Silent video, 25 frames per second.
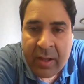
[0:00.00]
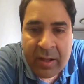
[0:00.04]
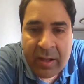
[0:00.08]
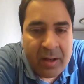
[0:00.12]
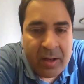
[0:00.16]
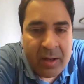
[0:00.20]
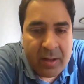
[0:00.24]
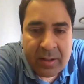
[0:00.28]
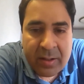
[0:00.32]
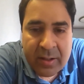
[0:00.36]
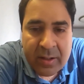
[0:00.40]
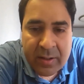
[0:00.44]

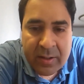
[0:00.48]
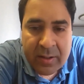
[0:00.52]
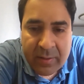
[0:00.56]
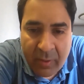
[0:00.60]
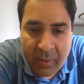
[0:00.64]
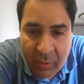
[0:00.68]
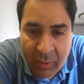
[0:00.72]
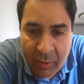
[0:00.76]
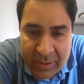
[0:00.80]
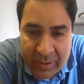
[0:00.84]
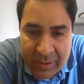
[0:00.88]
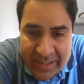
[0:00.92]

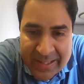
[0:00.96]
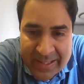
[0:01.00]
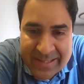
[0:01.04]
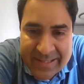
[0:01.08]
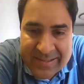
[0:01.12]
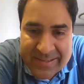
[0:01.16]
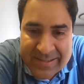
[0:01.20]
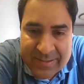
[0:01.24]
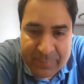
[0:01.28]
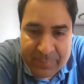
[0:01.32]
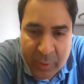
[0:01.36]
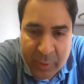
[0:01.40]
all
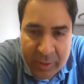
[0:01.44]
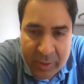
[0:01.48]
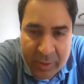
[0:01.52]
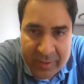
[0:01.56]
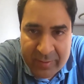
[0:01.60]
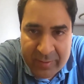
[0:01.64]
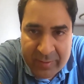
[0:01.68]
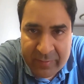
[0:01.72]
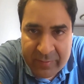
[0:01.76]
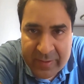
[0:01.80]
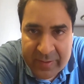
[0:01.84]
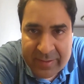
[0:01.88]
these
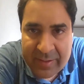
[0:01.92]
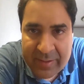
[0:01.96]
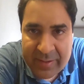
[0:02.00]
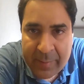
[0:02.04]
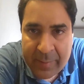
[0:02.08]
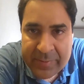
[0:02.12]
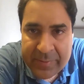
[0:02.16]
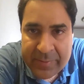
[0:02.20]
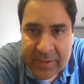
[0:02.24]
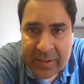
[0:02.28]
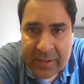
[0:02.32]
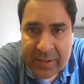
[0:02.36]
products of
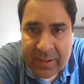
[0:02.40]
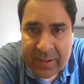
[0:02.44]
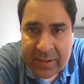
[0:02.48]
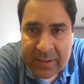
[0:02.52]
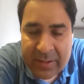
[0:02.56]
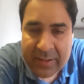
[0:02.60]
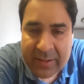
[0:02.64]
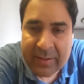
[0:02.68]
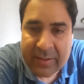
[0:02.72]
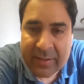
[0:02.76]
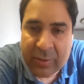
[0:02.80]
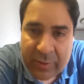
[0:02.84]
conception,
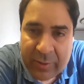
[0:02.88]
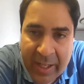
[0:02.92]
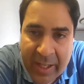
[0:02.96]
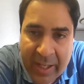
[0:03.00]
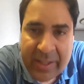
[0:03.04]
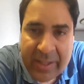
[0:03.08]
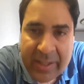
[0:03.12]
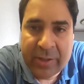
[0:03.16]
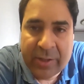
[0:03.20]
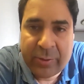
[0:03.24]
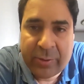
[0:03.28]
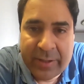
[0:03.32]
it's a good
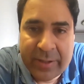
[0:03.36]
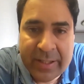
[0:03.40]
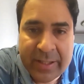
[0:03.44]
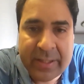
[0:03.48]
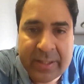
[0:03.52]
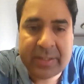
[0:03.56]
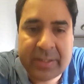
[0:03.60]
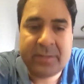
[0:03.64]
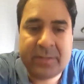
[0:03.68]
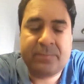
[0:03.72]
idea to take it.